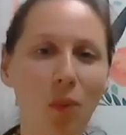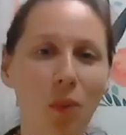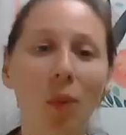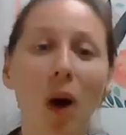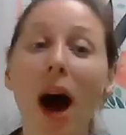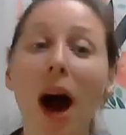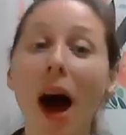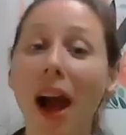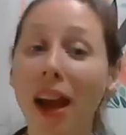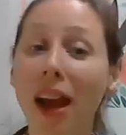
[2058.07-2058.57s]

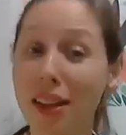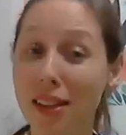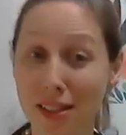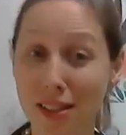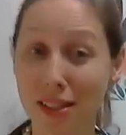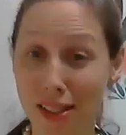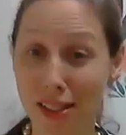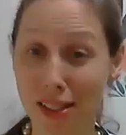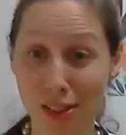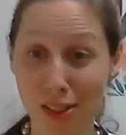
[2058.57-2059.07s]
why is
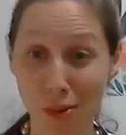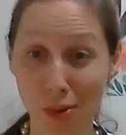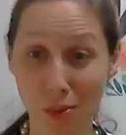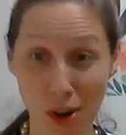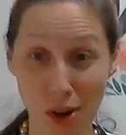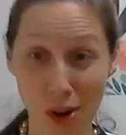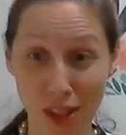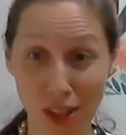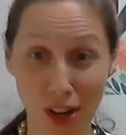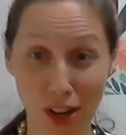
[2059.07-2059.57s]
this the
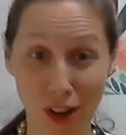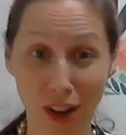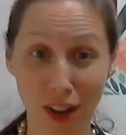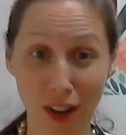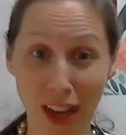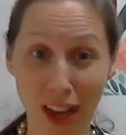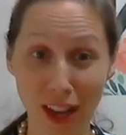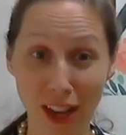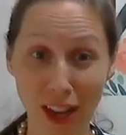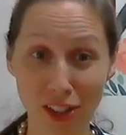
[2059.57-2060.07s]
work that you're
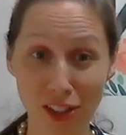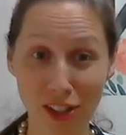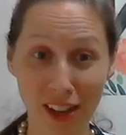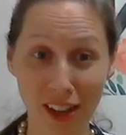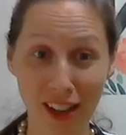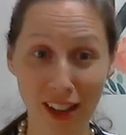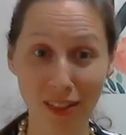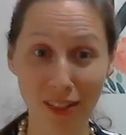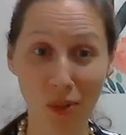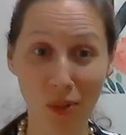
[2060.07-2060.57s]
engaged in?